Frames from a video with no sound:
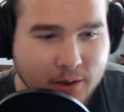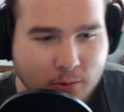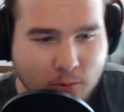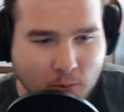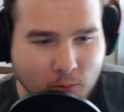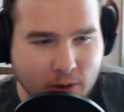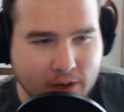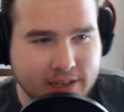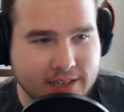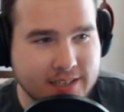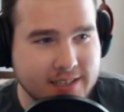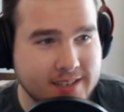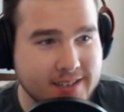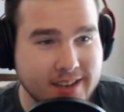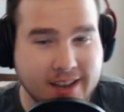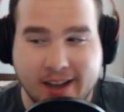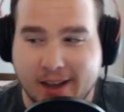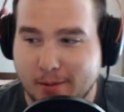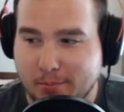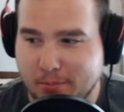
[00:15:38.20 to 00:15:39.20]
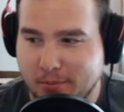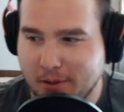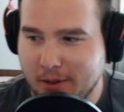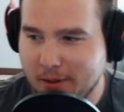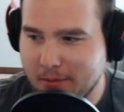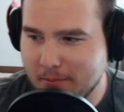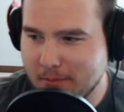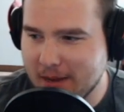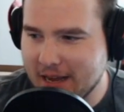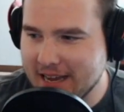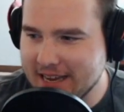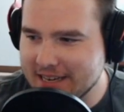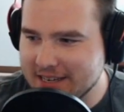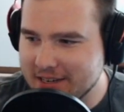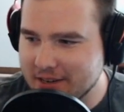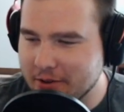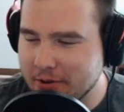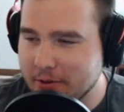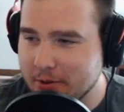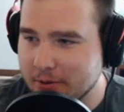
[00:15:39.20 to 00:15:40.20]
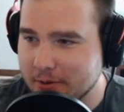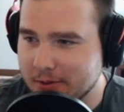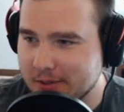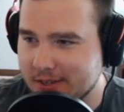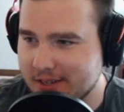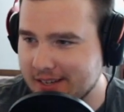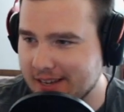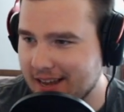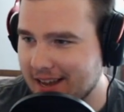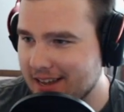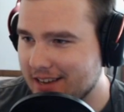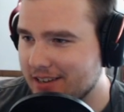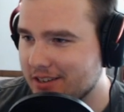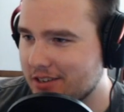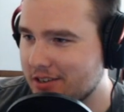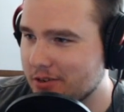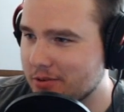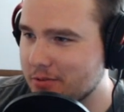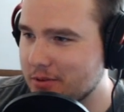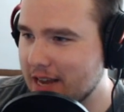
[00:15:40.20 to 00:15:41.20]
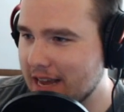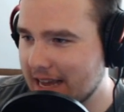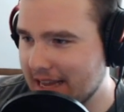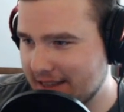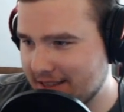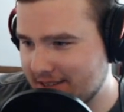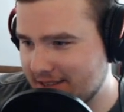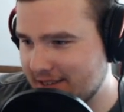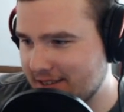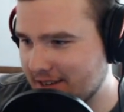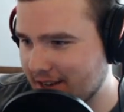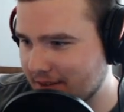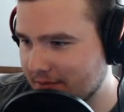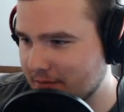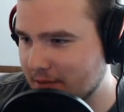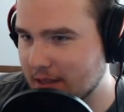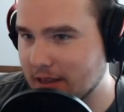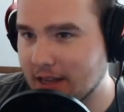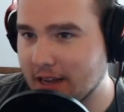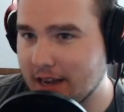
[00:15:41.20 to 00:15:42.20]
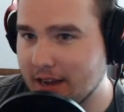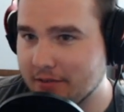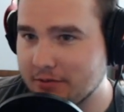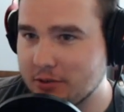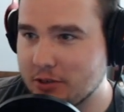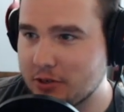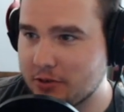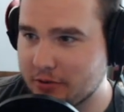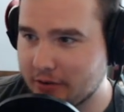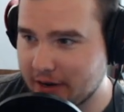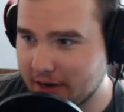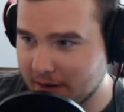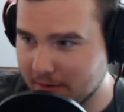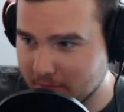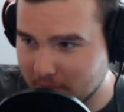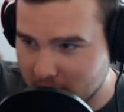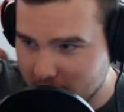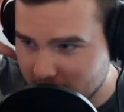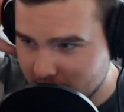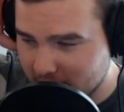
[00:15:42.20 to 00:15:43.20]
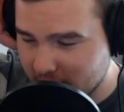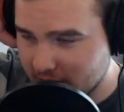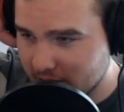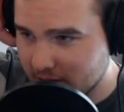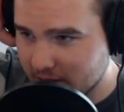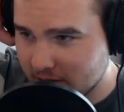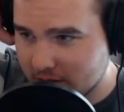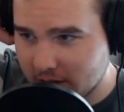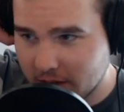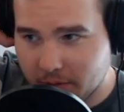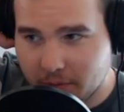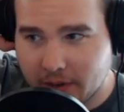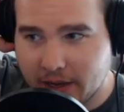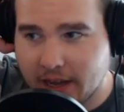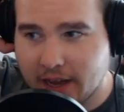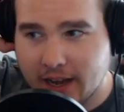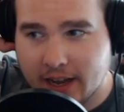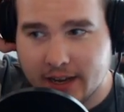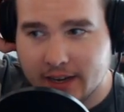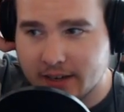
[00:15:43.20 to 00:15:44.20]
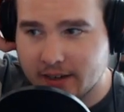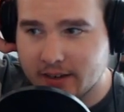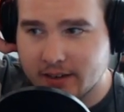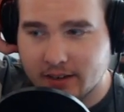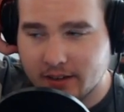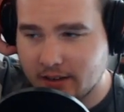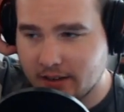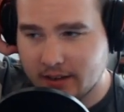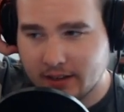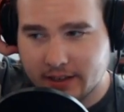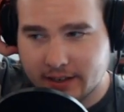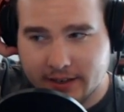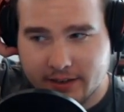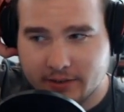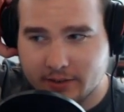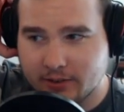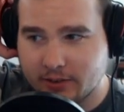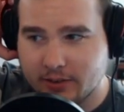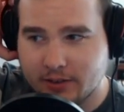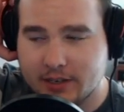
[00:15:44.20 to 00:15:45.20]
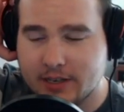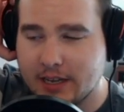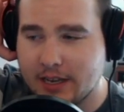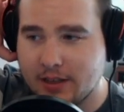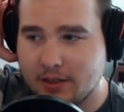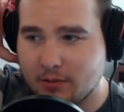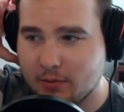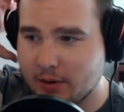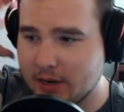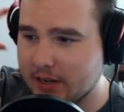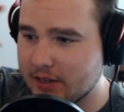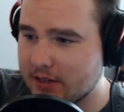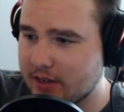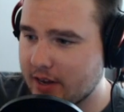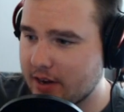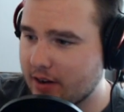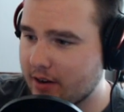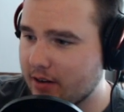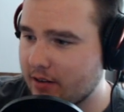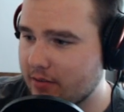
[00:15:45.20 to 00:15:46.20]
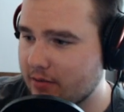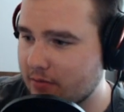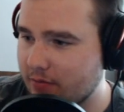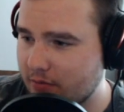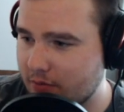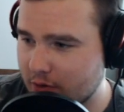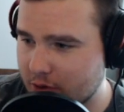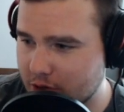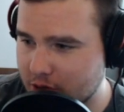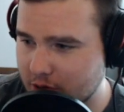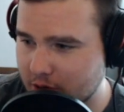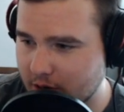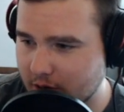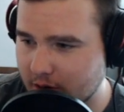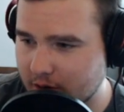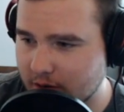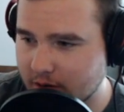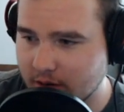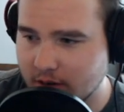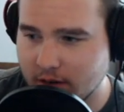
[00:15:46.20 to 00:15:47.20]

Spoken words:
What is up, my dudes and dudettes of the live stream? Looks like we got little D3s here for sure.